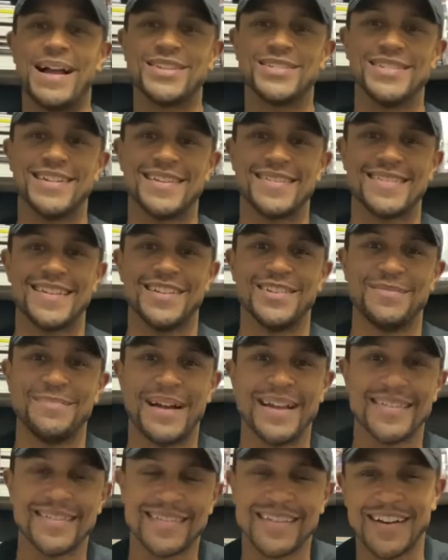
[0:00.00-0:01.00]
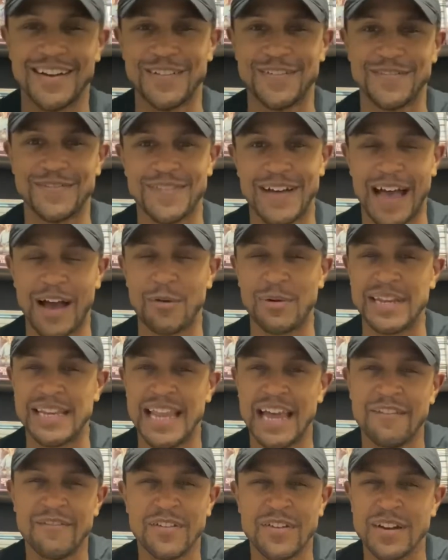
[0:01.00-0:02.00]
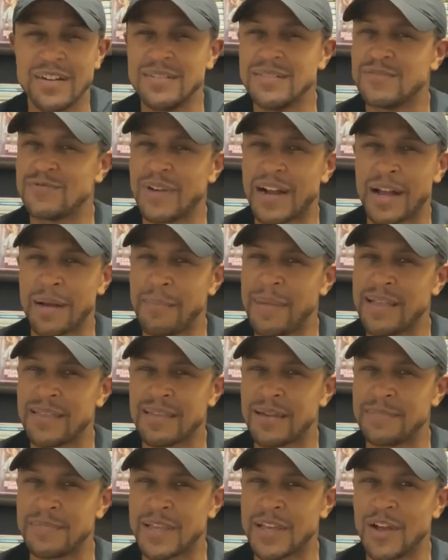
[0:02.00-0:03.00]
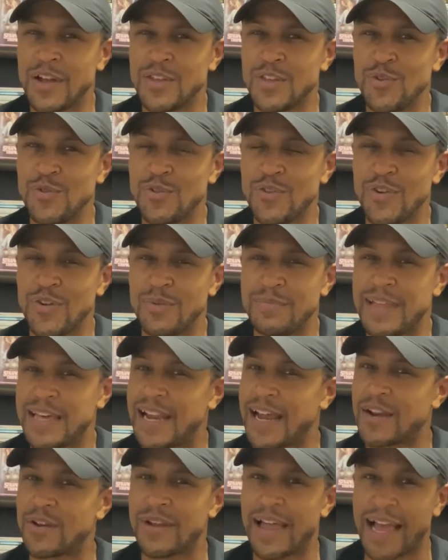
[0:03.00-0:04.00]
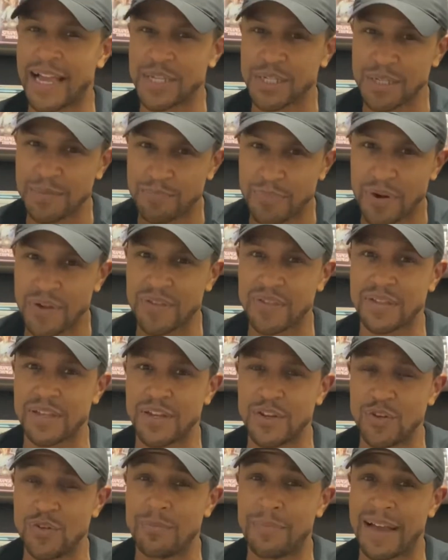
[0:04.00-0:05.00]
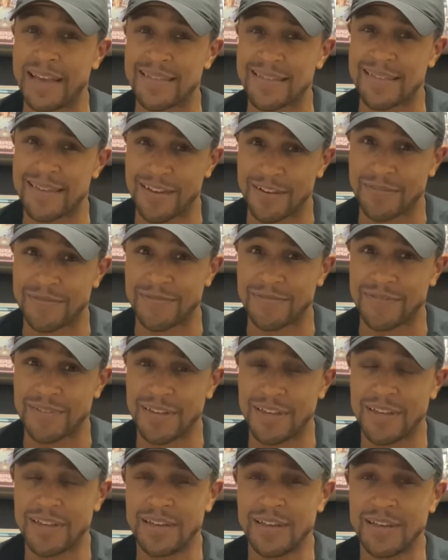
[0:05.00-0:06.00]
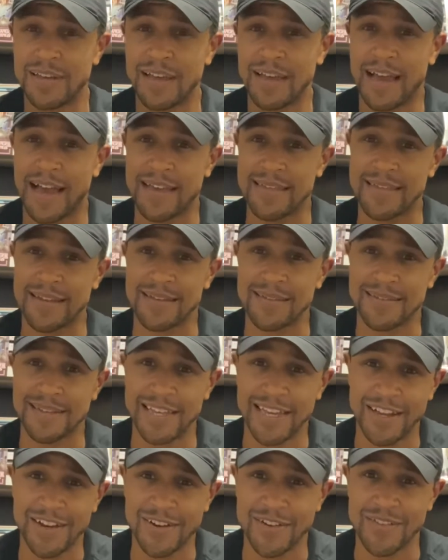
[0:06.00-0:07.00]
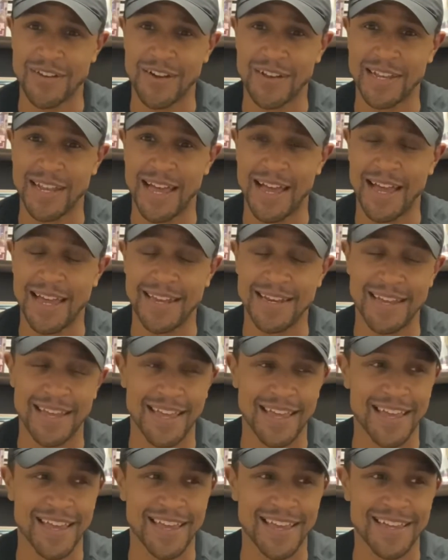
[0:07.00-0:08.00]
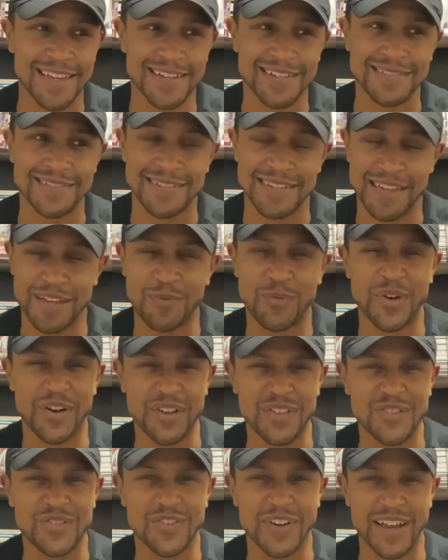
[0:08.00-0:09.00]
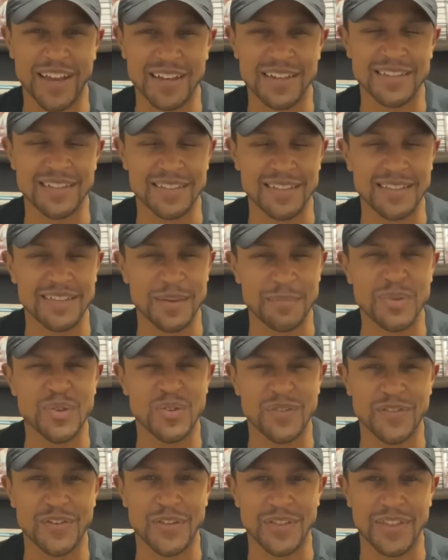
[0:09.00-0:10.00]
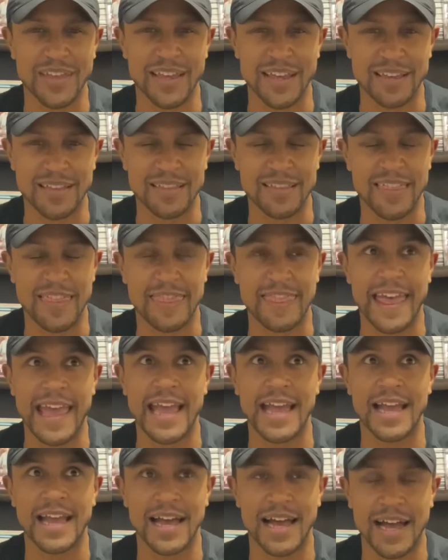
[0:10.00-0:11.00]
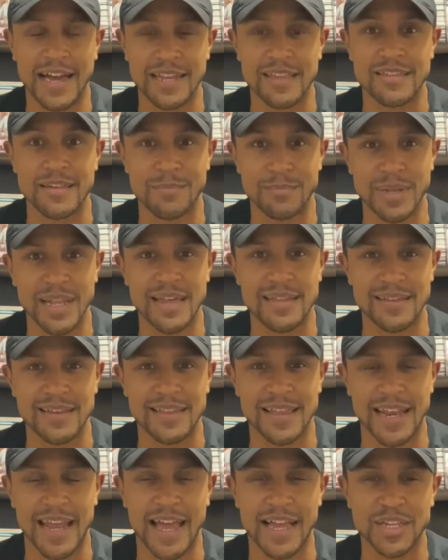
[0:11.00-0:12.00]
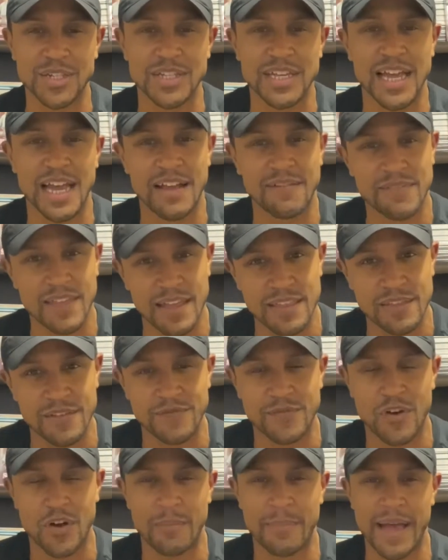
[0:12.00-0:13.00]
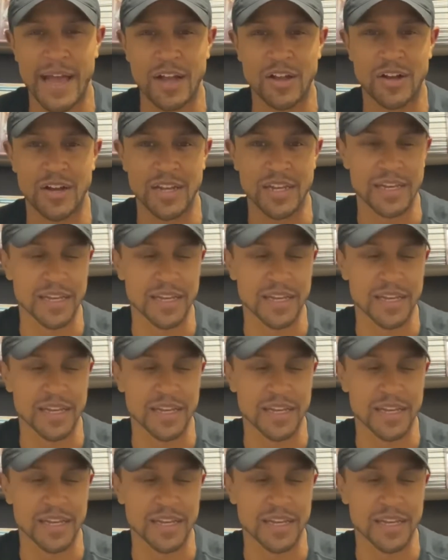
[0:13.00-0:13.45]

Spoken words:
seller myself. I would never recommend something on YouTube that I don't actually personally do myself. I sell sneakers online and it works great. It's a beautiful thing. Thank God. It's a blessing that I actually have that to fall back on.